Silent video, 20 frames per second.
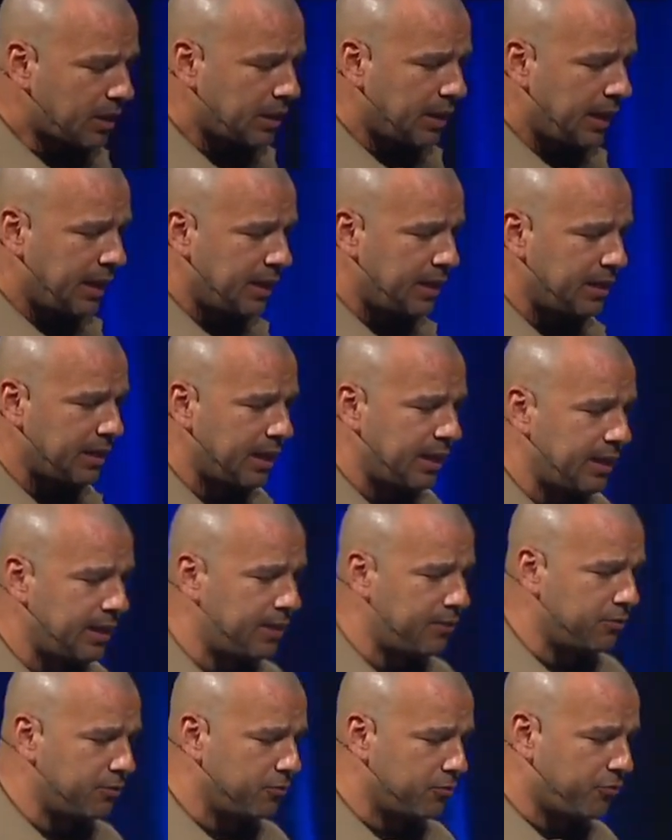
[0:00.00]

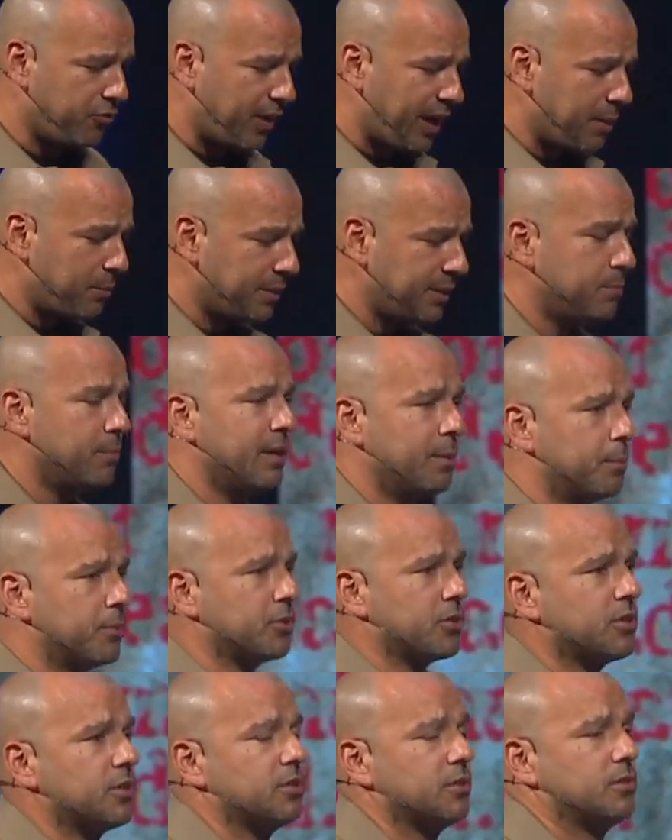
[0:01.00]
a family
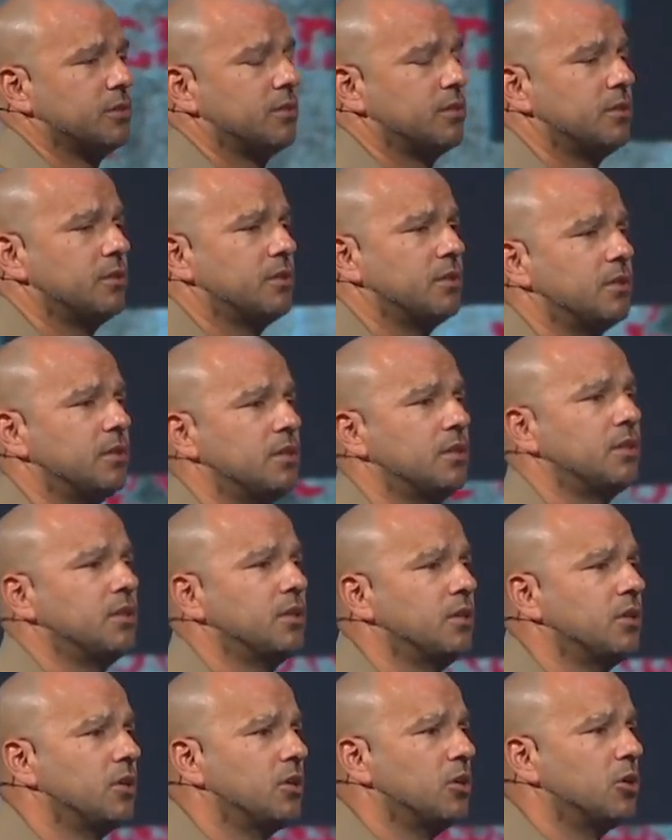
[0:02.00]
member
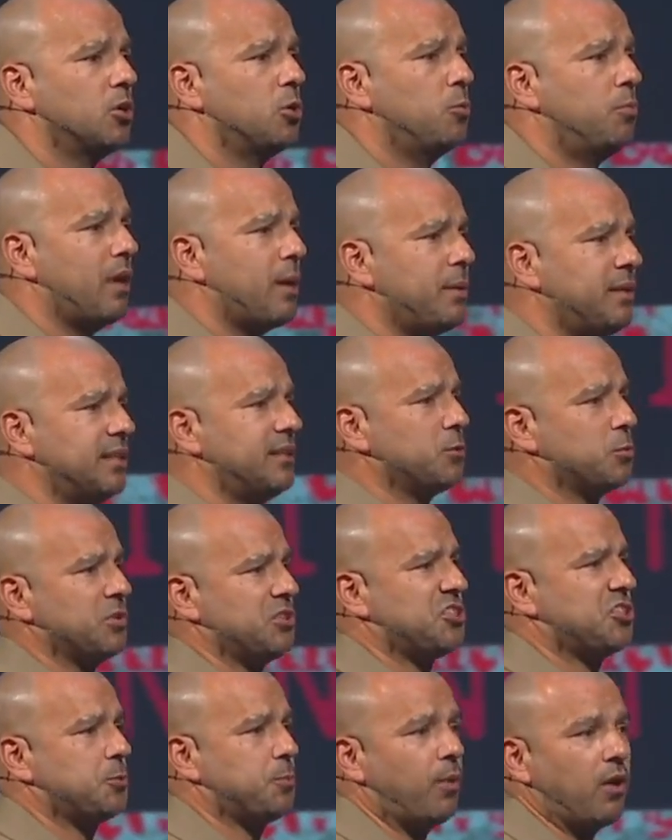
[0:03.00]
who maybe didn't
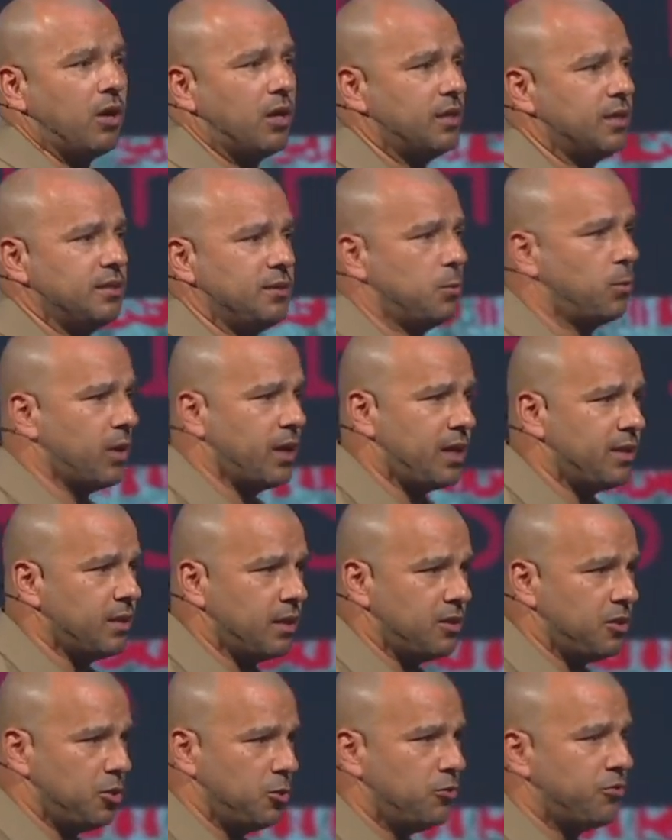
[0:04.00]
respond in a way that
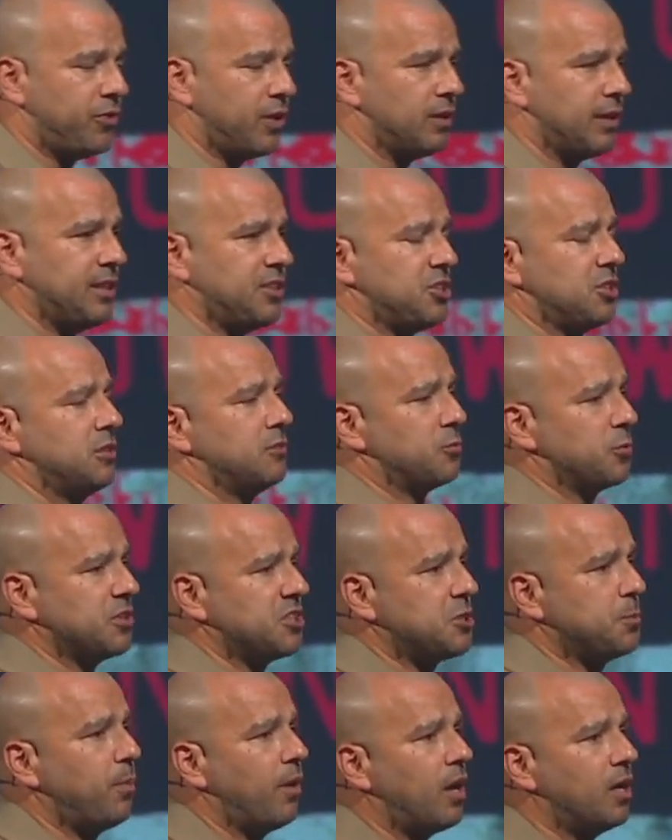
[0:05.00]
you felt they should have
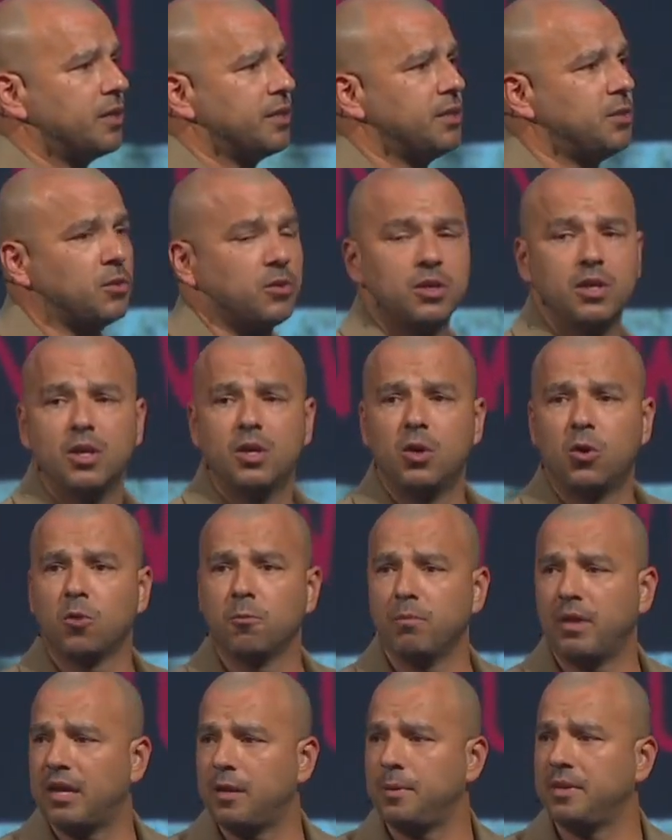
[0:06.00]
responded, or
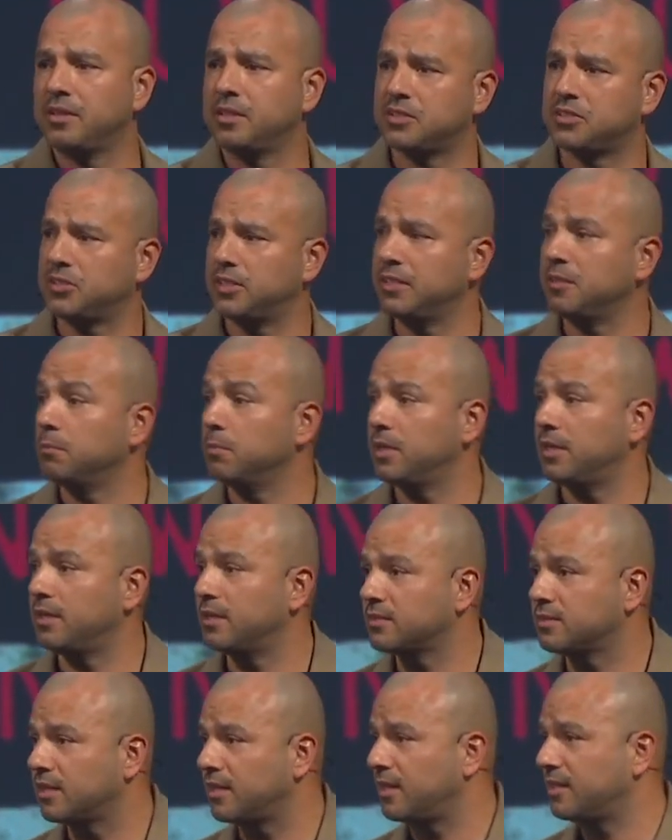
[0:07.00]
maybe this enemy
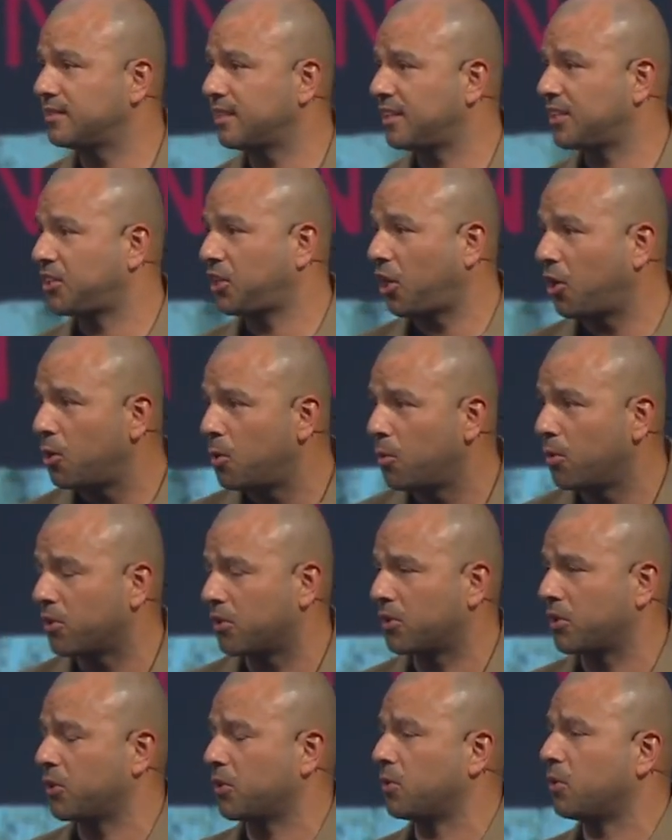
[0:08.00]
is a
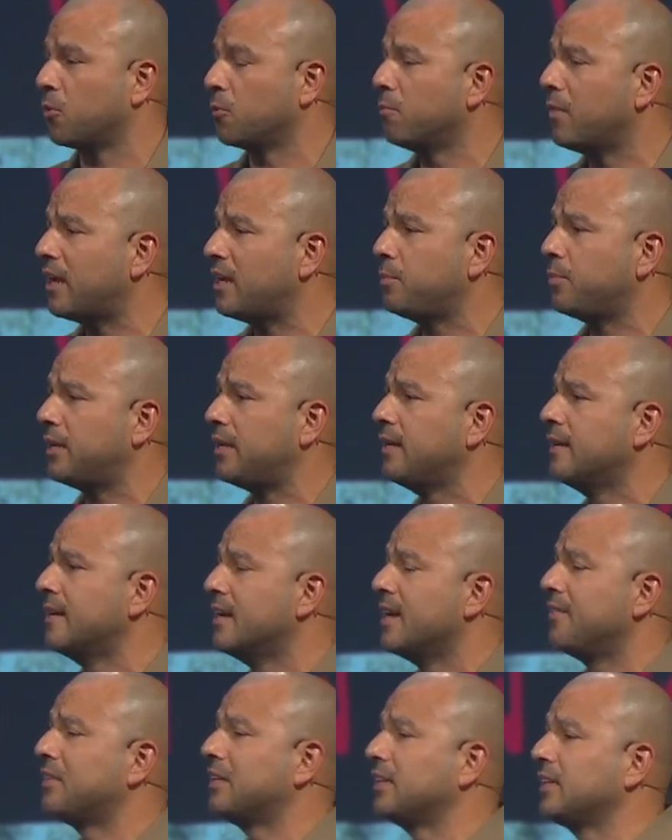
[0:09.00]
coworker, or maybe,
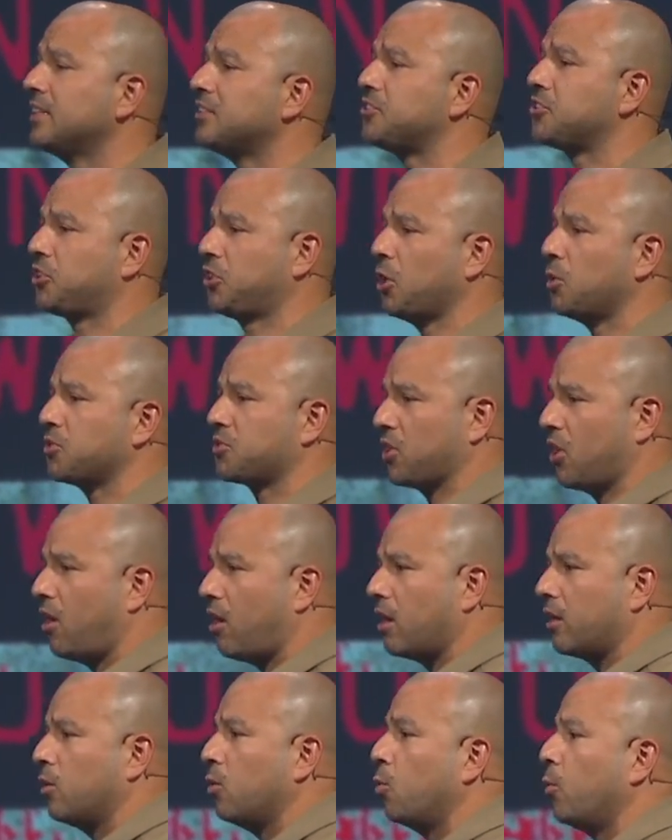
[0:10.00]
and the list goes
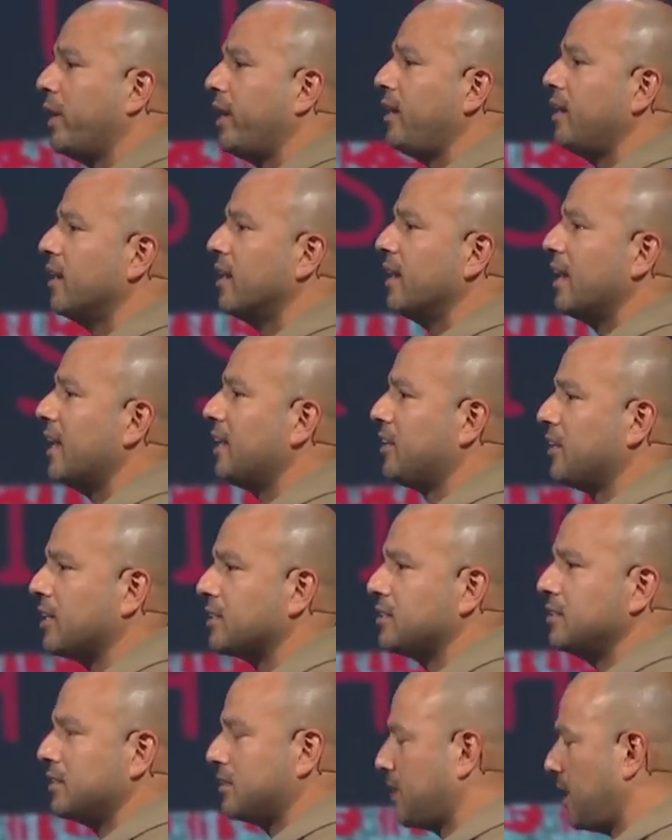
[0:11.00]
on. It
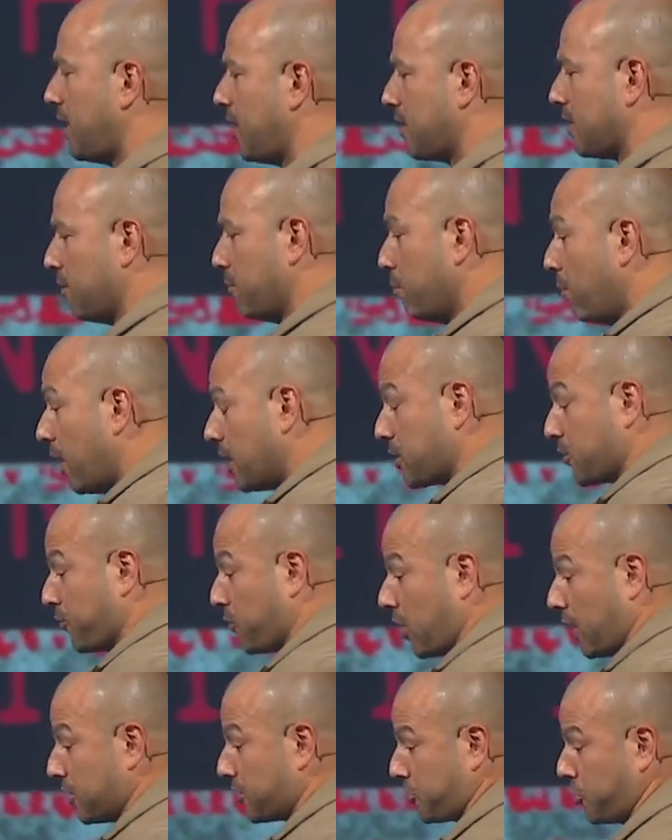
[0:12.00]
doesn't take much for
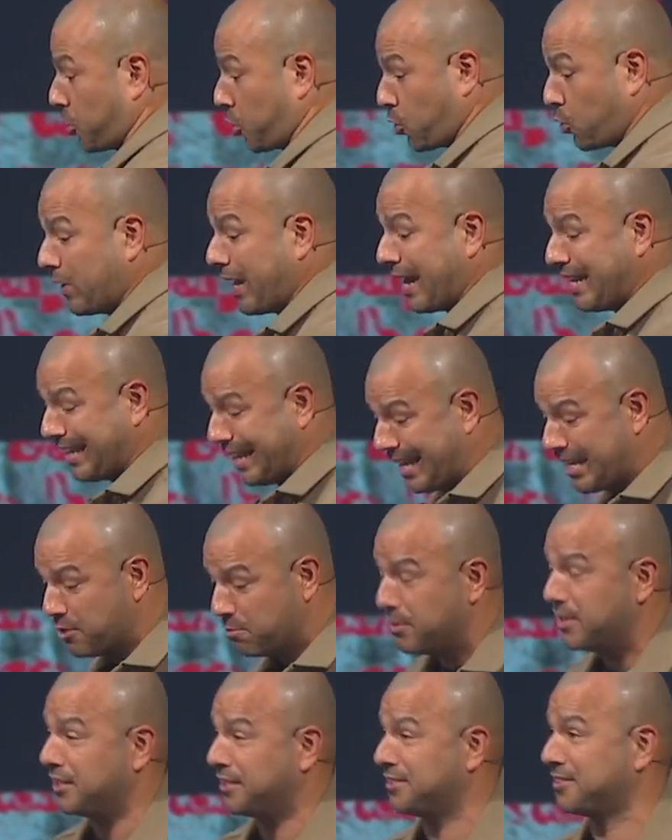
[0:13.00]
us to create
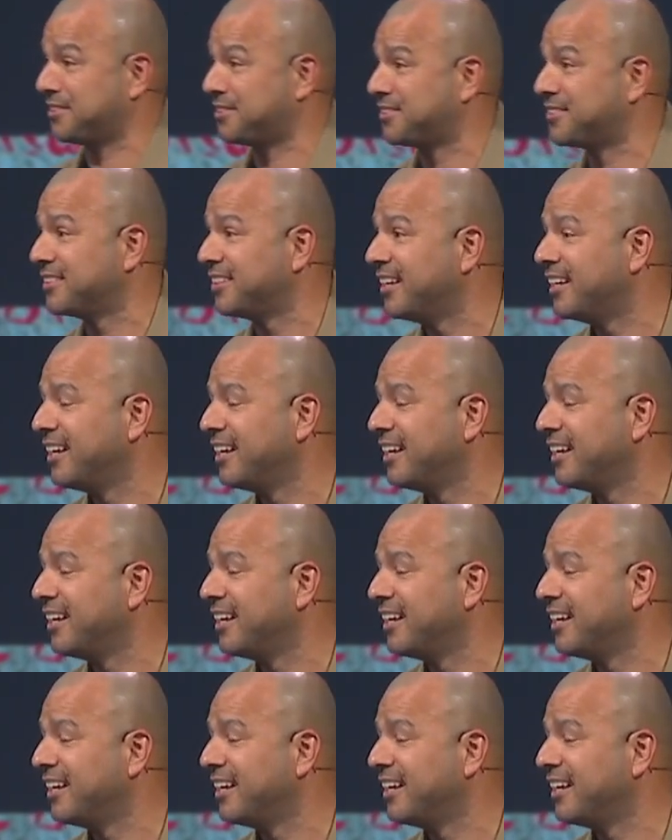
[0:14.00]
enemies.